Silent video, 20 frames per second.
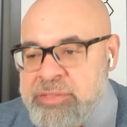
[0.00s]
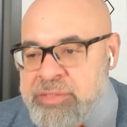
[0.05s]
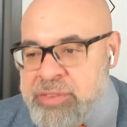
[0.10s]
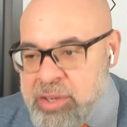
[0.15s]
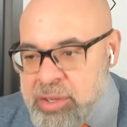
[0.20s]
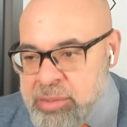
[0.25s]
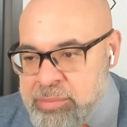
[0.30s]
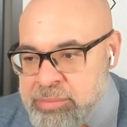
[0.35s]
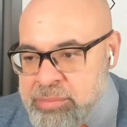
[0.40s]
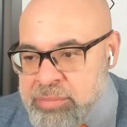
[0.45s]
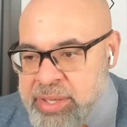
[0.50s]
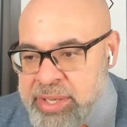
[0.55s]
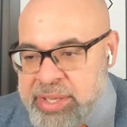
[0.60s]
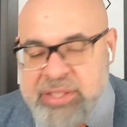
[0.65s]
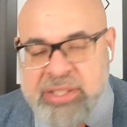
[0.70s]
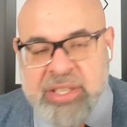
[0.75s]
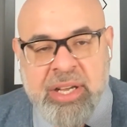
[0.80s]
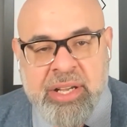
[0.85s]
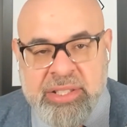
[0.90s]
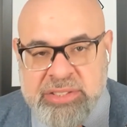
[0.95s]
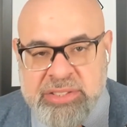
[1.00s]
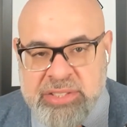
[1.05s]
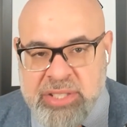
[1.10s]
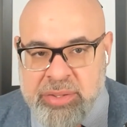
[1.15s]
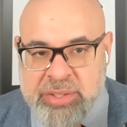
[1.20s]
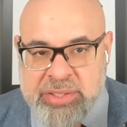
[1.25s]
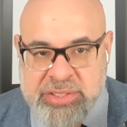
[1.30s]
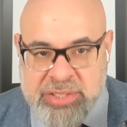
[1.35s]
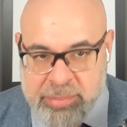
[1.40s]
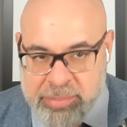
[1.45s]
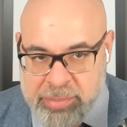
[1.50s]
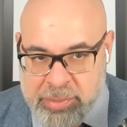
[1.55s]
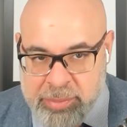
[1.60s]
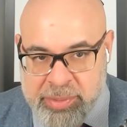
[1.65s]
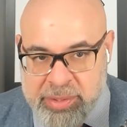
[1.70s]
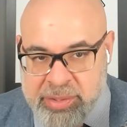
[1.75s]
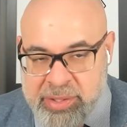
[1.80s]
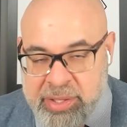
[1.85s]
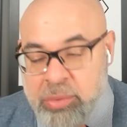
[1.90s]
from a dietary supplement.